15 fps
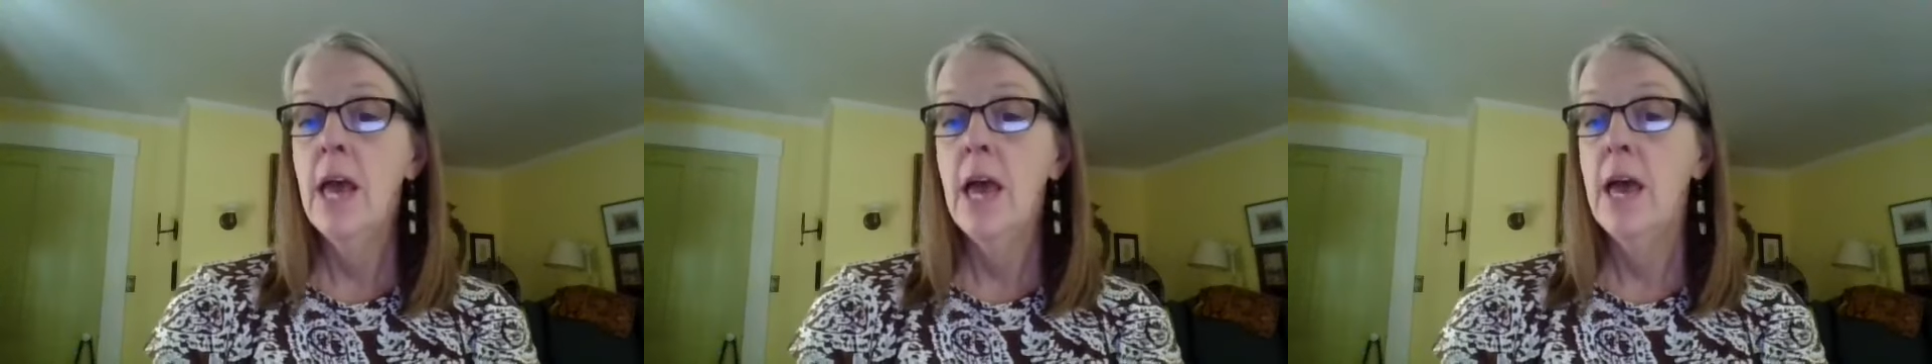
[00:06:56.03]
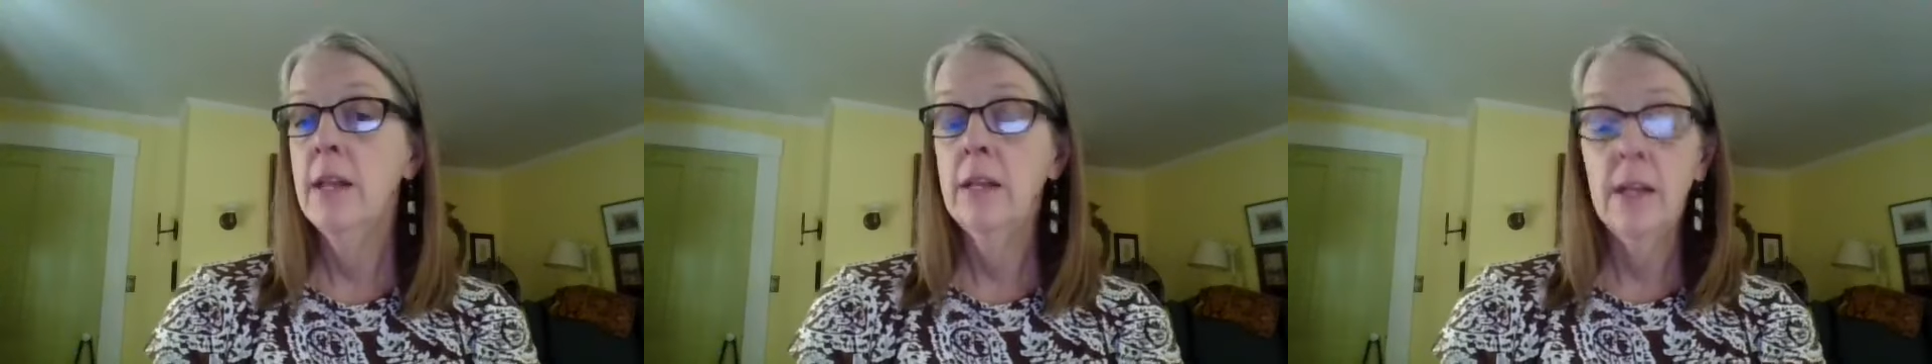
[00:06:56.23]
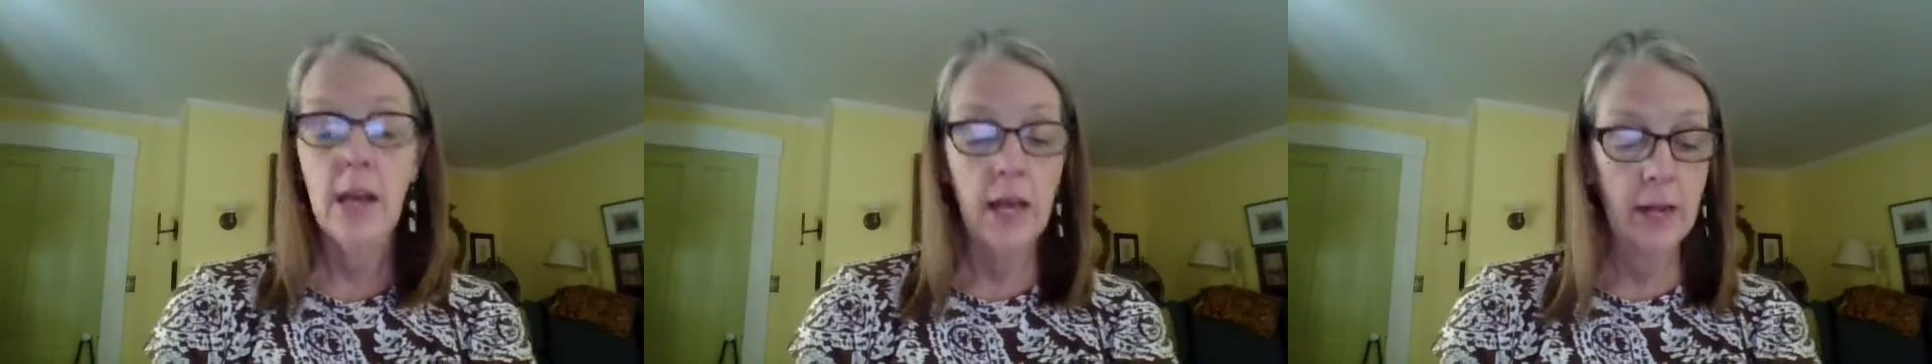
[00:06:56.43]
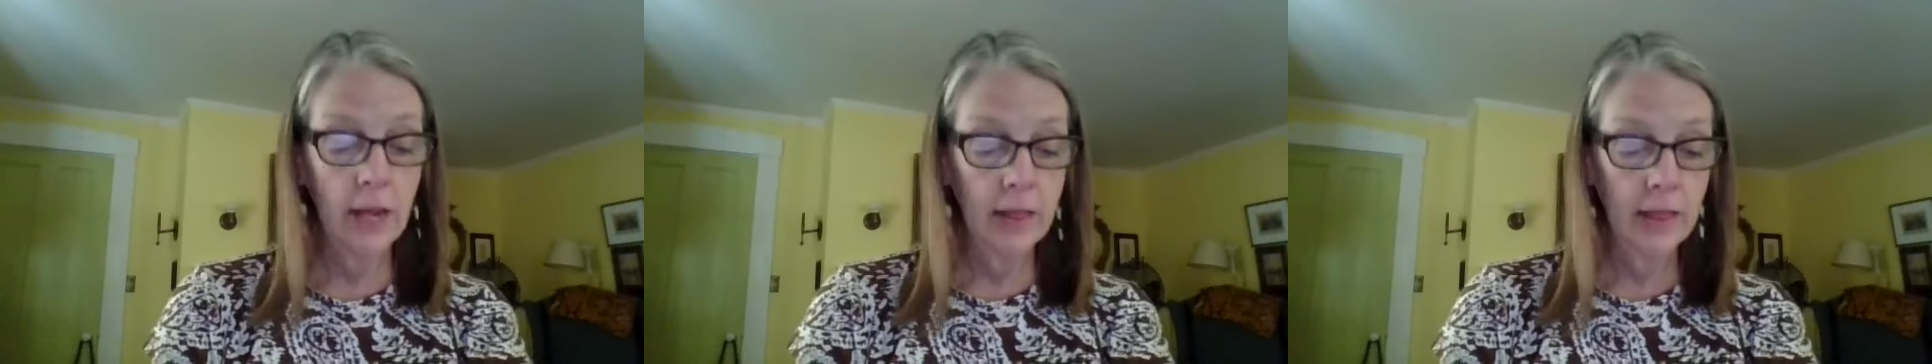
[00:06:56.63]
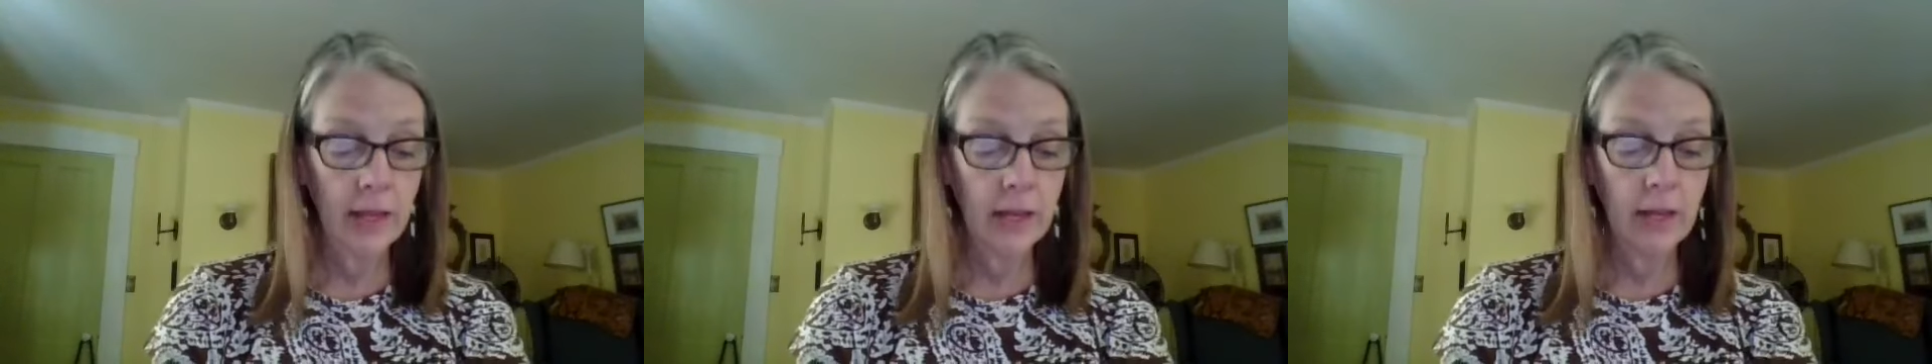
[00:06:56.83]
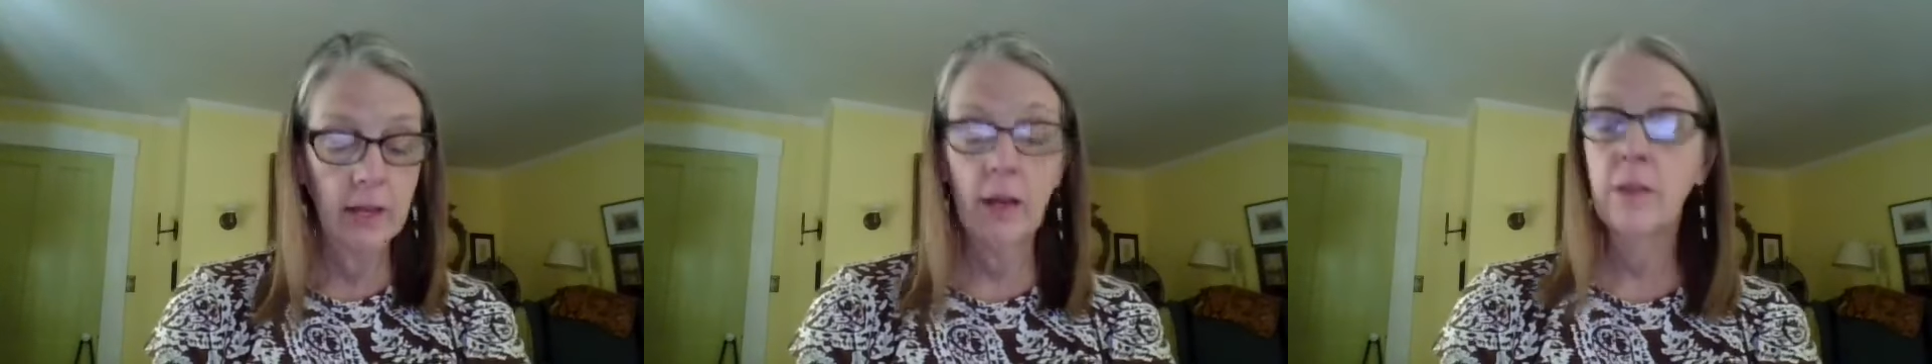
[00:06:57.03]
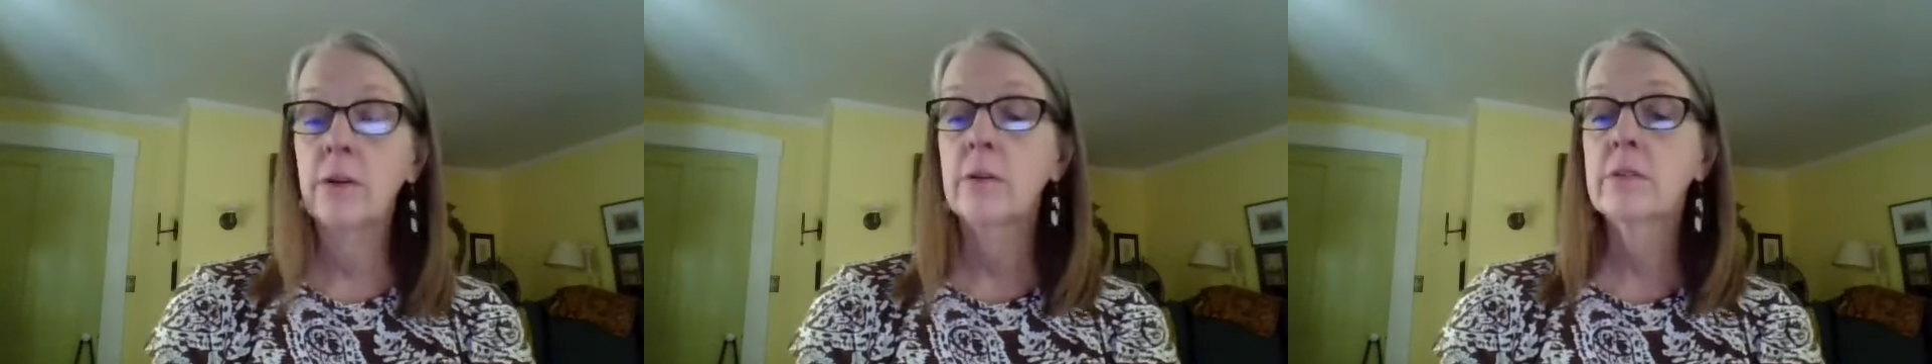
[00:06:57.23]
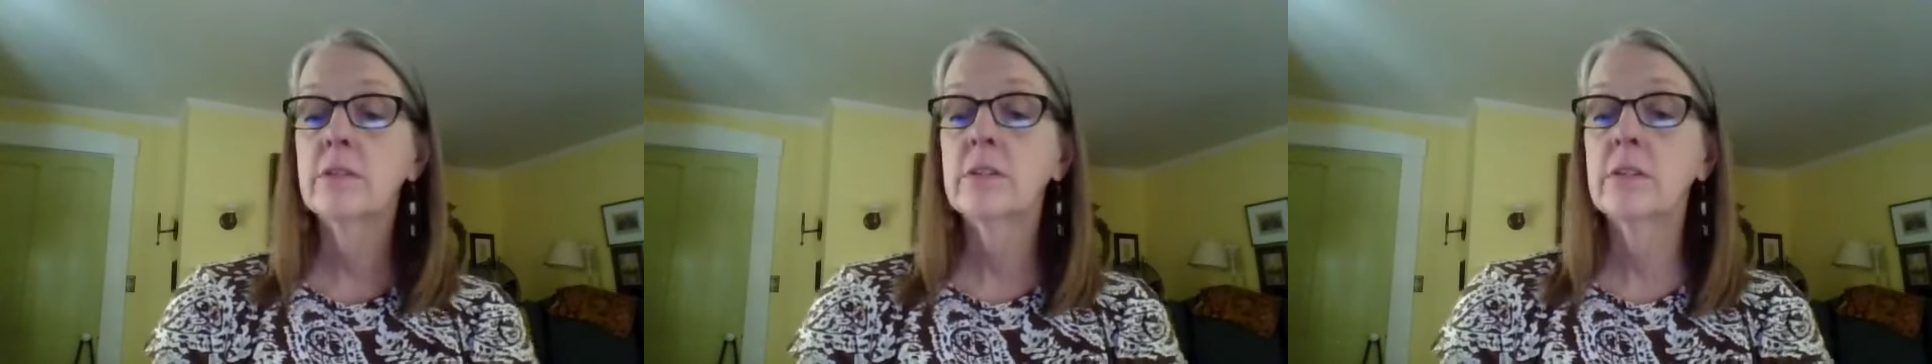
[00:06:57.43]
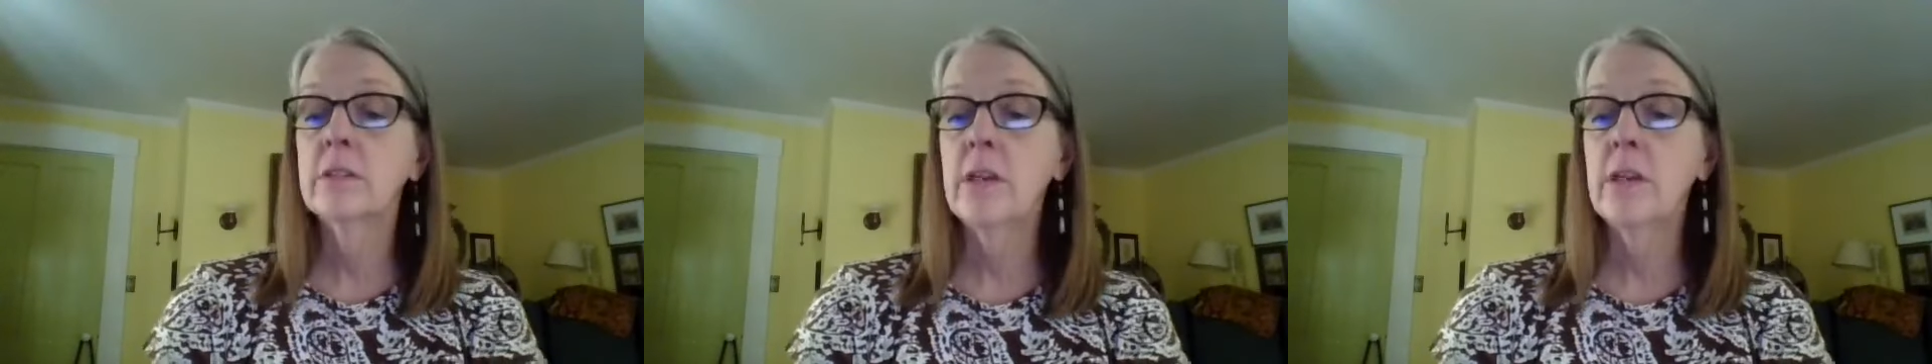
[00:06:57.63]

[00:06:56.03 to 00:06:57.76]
And I think another